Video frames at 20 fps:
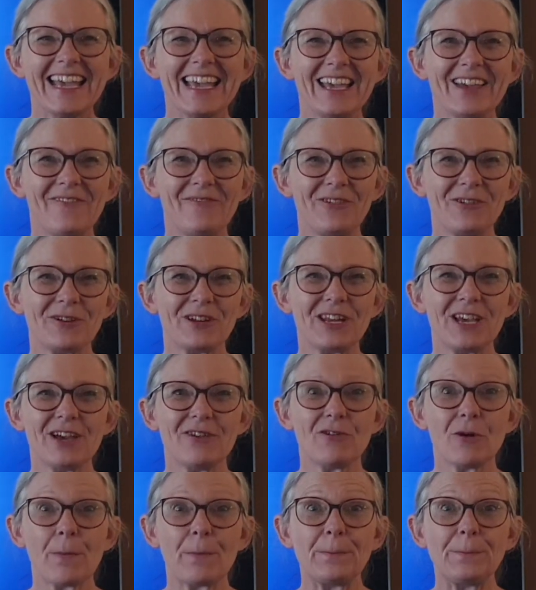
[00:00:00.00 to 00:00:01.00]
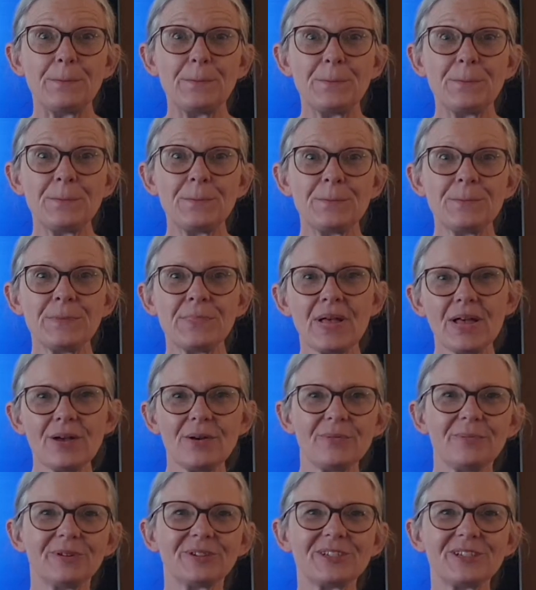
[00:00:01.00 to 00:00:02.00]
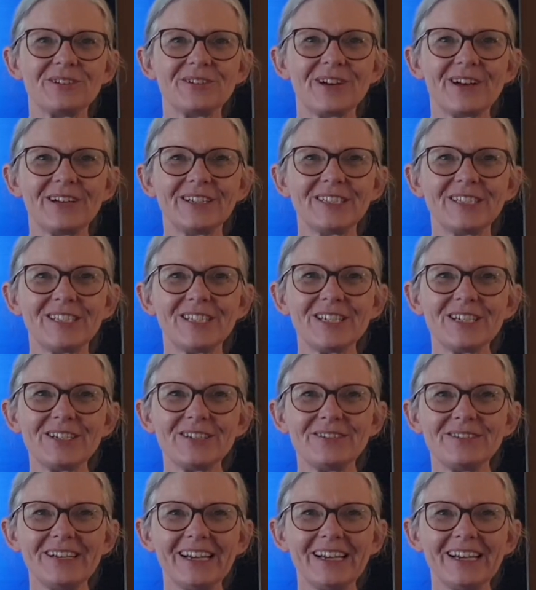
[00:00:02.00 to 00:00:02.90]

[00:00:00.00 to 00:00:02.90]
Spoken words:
If you can hear a mmm, what are you going to do?